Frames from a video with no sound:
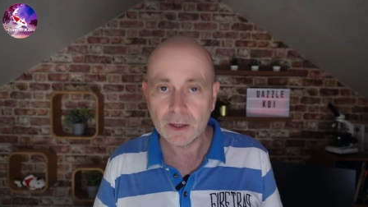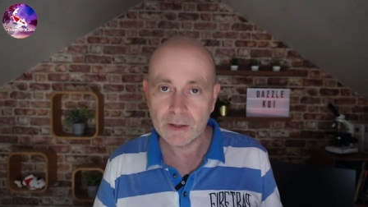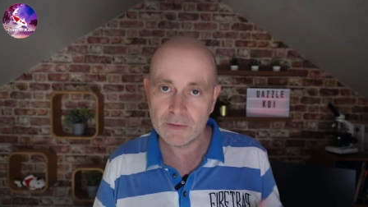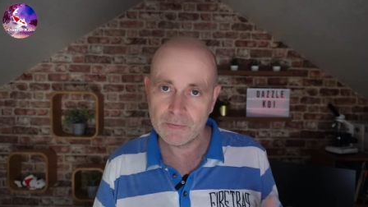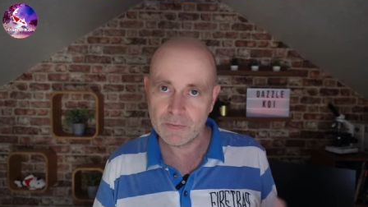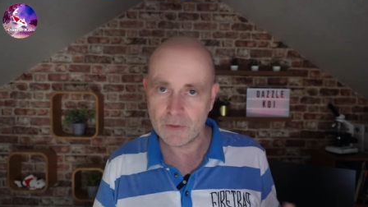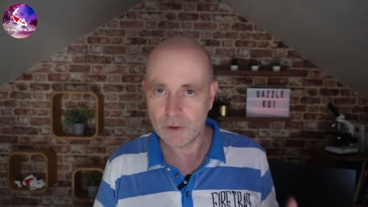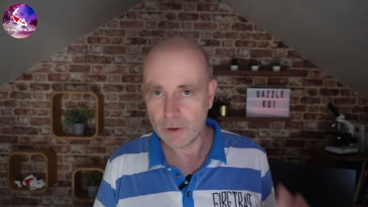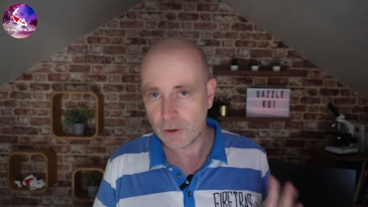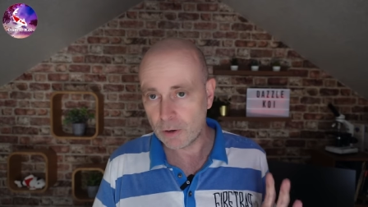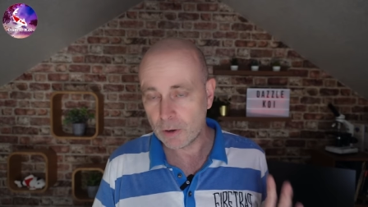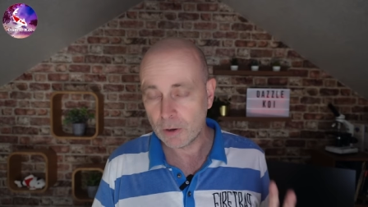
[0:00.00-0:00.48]

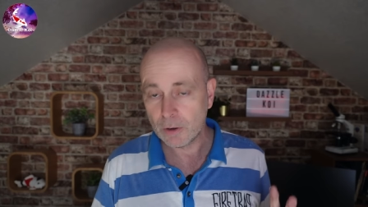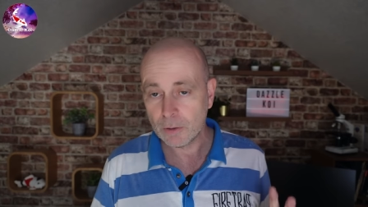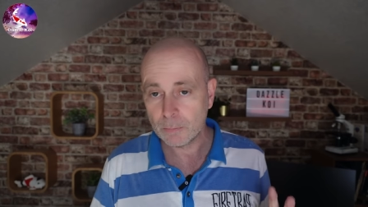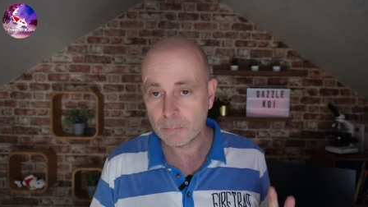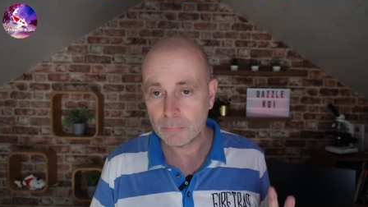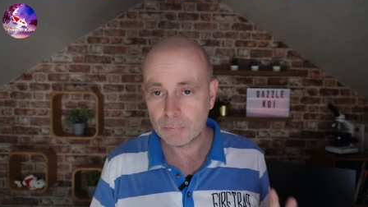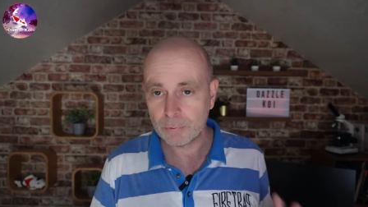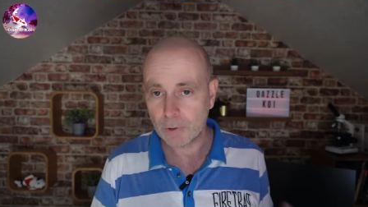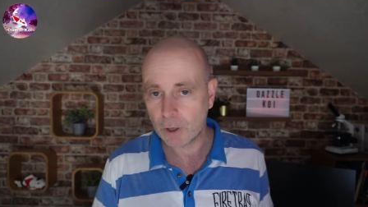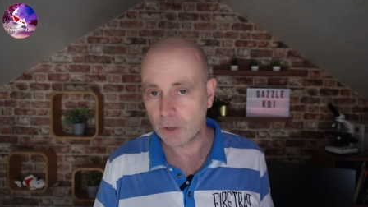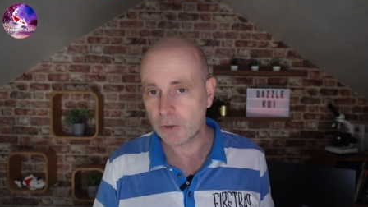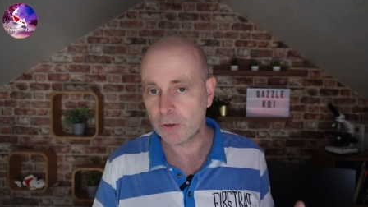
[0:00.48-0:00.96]
in the
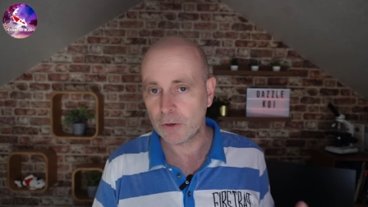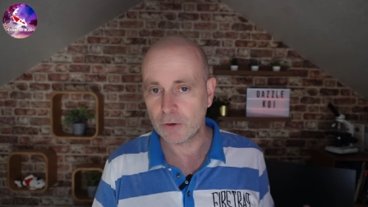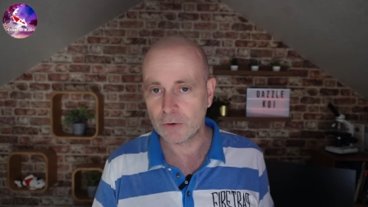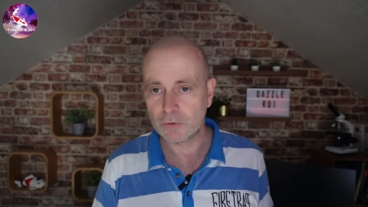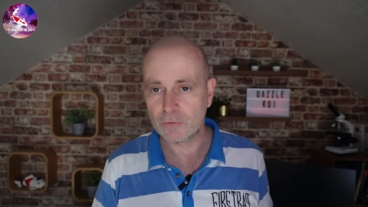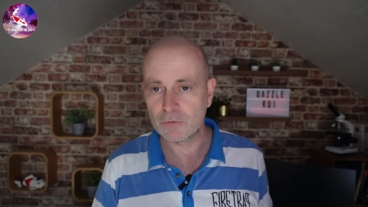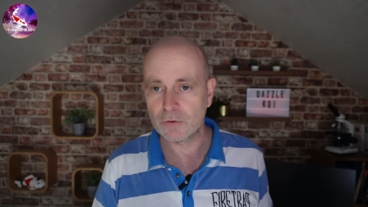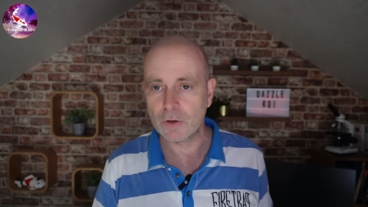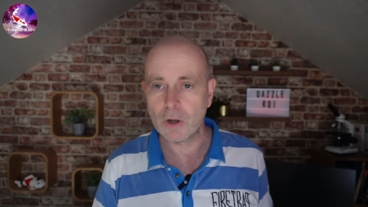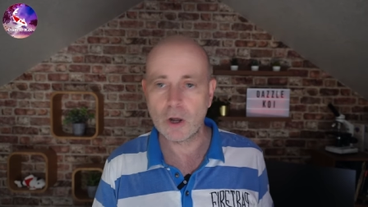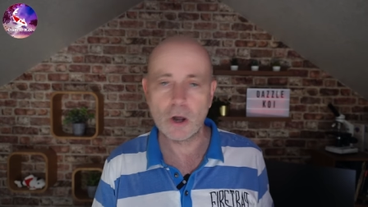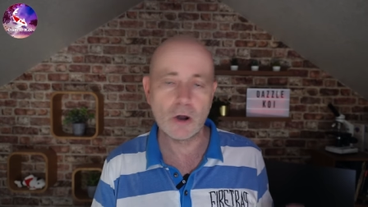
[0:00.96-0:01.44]

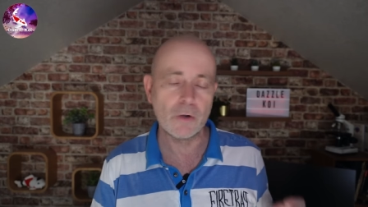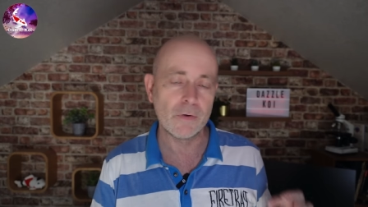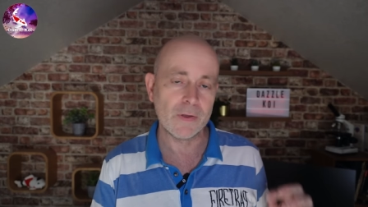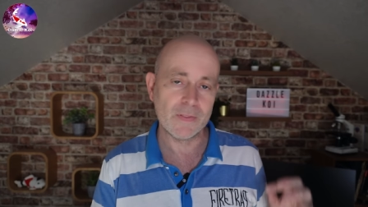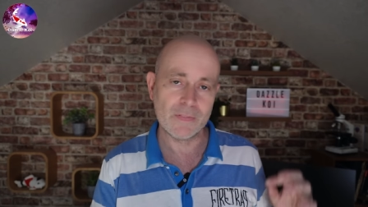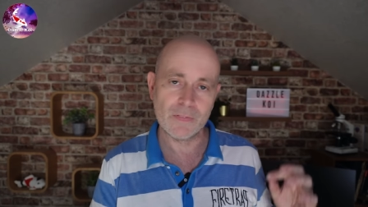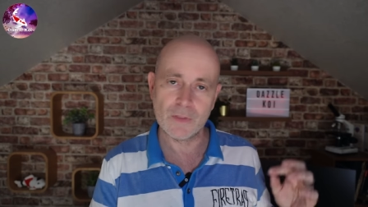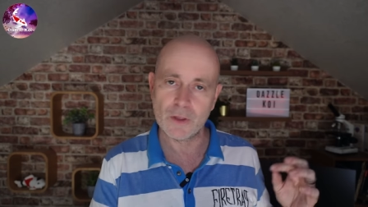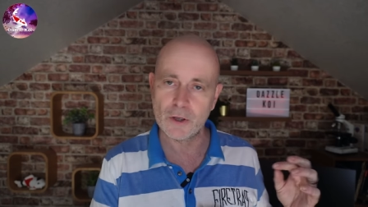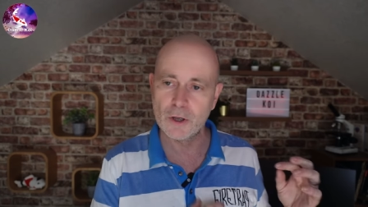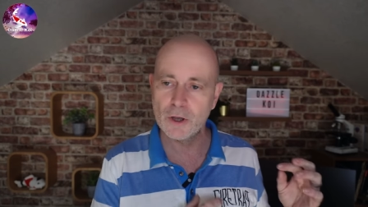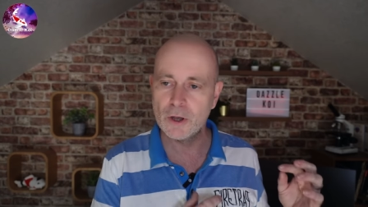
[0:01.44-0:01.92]
product or
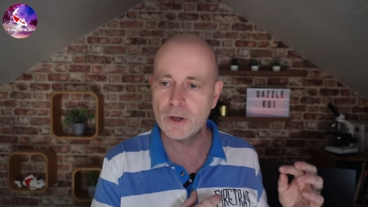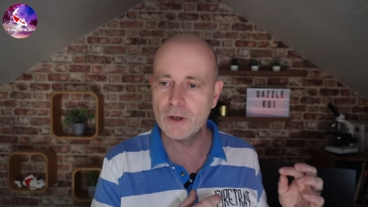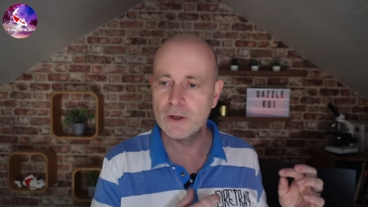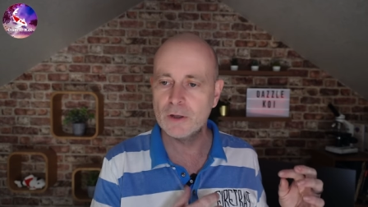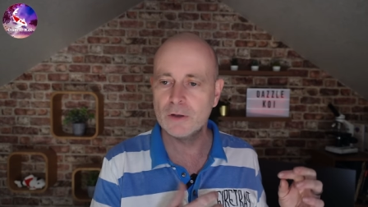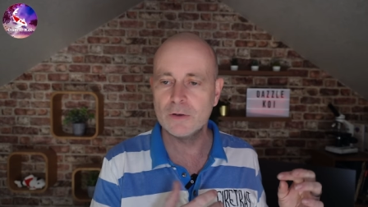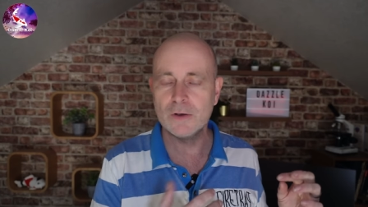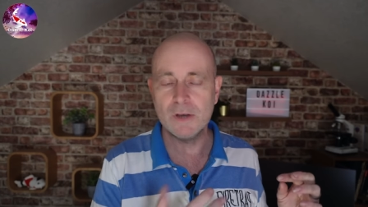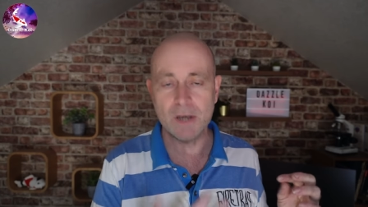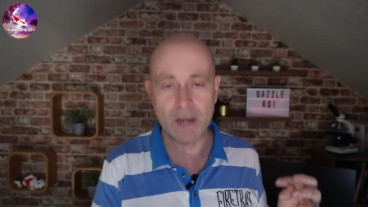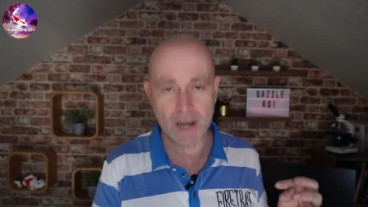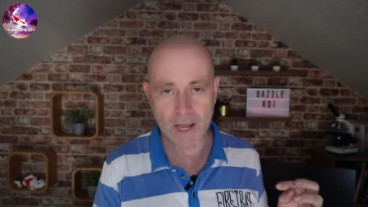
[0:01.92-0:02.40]
in
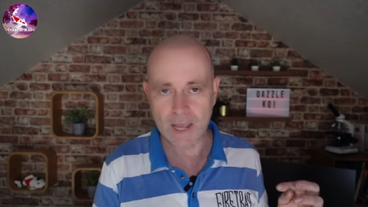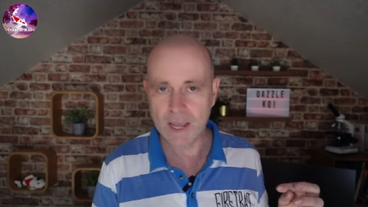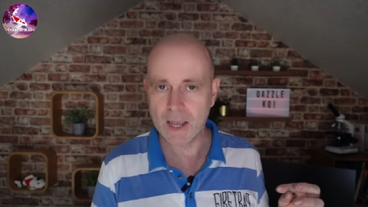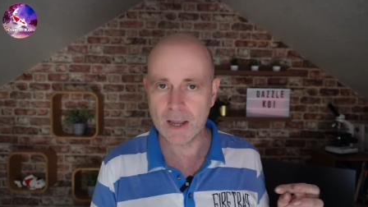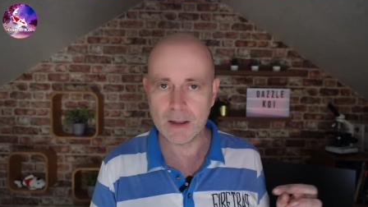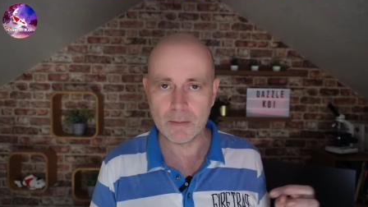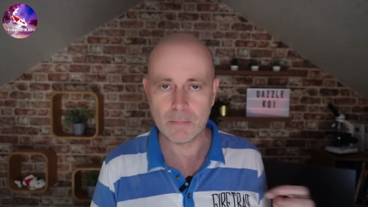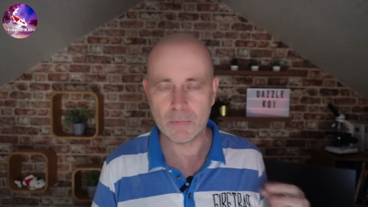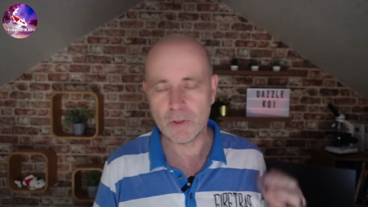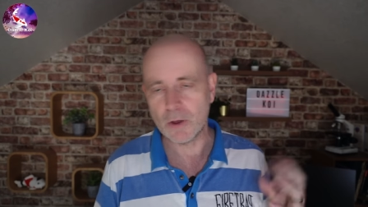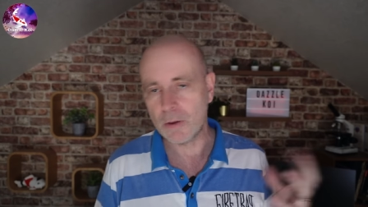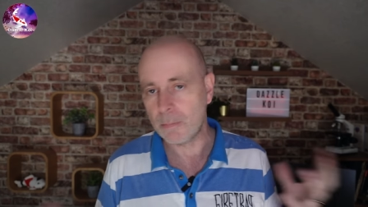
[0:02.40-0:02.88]
the
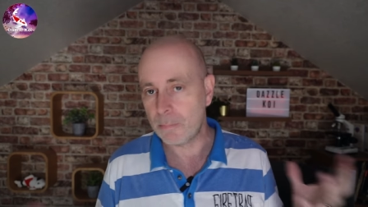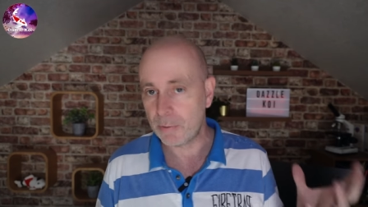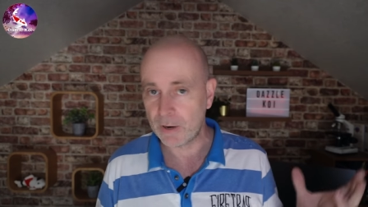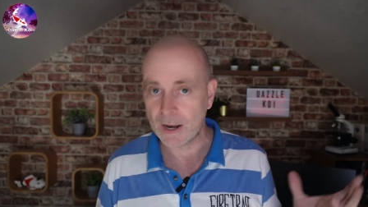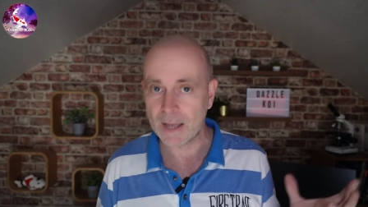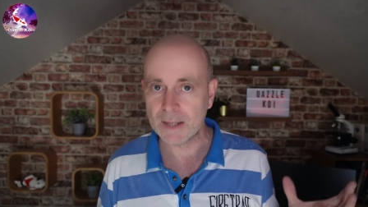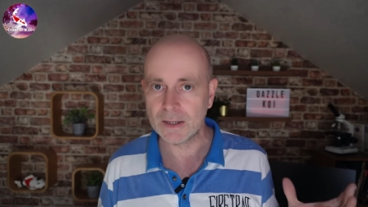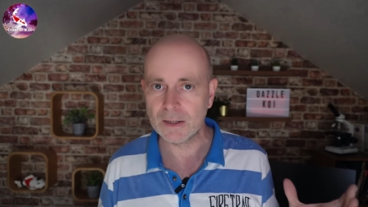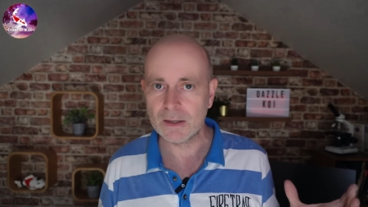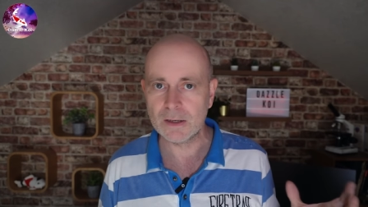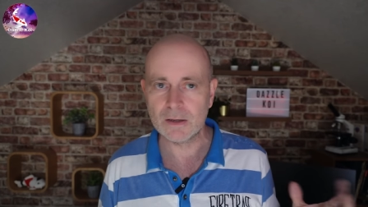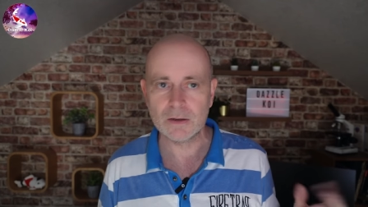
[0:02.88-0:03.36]
name, the
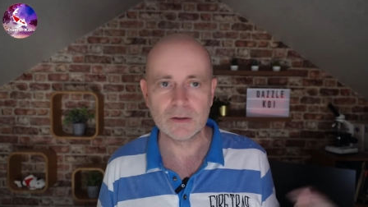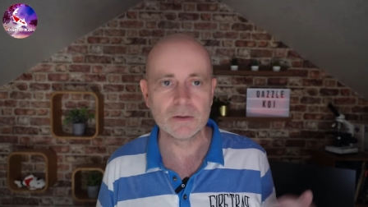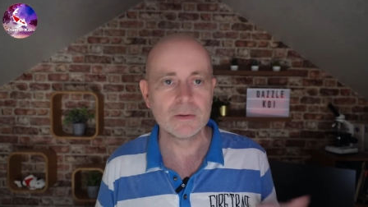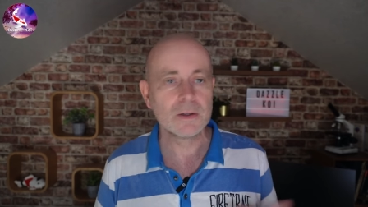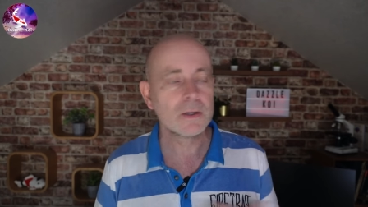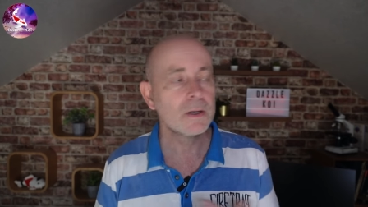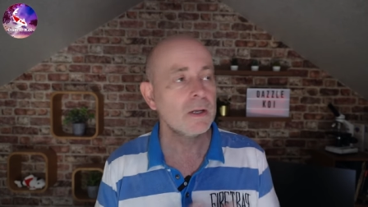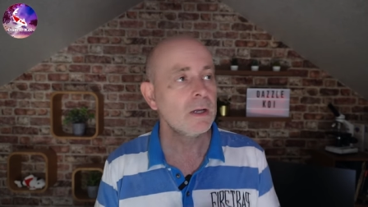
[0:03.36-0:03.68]
brand,